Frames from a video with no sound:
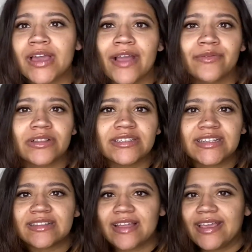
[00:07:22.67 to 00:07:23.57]
I really
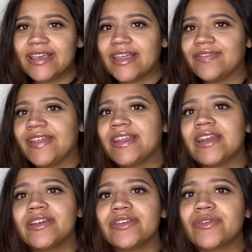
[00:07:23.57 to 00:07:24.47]
didn't like it. They
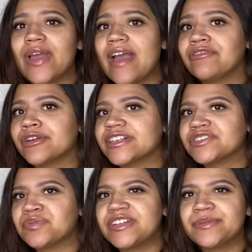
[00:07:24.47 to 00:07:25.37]
didn't ever
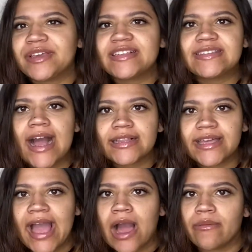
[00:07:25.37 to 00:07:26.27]
explain to me exactly
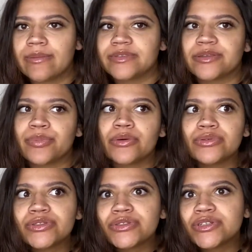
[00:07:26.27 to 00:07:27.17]
how I'm
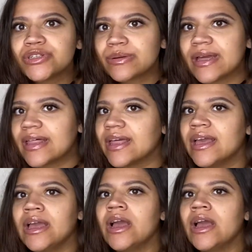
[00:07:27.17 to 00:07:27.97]
supposed to do it